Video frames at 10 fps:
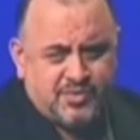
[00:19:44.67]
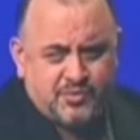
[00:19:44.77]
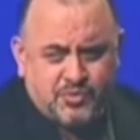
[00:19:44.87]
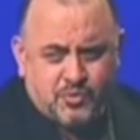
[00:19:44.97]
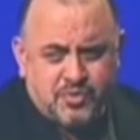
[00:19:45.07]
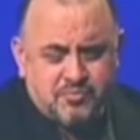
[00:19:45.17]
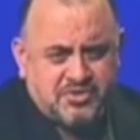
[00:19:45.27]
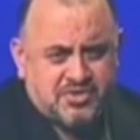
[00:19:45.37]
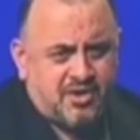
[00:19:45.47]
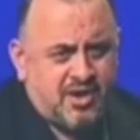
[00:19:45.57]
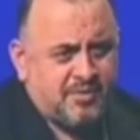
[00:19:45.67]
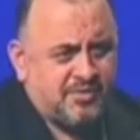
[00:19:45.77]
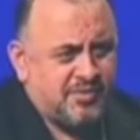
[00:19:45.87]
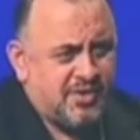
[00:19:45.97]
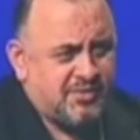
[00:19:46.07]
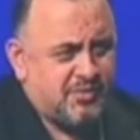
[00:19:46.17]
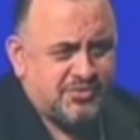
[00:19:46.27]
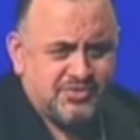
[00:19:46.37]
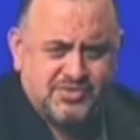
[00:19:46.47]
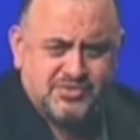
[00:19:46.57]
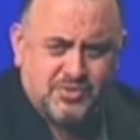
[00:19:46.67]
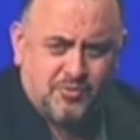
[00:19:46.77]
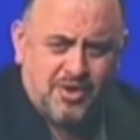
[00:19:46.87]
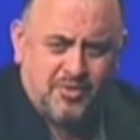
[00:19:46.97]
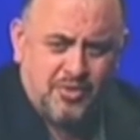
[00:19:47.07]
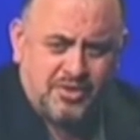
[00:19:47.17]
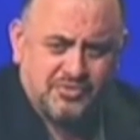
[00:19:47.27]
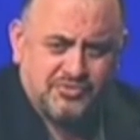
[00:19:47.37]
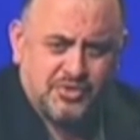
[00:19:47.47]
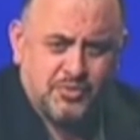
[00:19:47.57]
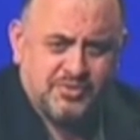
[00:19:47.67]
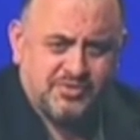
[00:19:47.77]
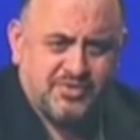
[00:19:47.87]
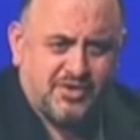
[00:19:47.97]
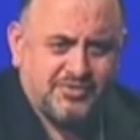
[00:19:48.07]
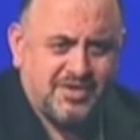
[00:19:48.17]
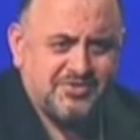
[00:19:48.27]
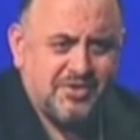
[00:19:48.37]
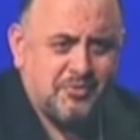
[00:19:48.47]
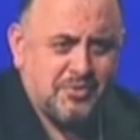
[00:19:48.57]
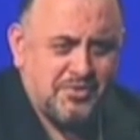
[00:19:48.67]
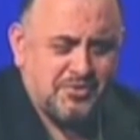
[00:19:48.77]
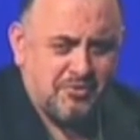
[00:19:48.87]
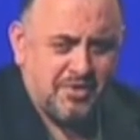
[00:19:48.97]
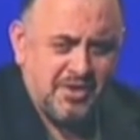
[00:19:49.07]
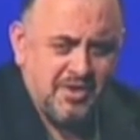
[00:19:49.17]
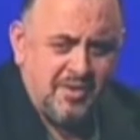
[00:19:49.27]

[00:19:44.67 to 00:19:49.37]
there wouldn't be time, and this isn't the right audience to go into cell tensegrity theory,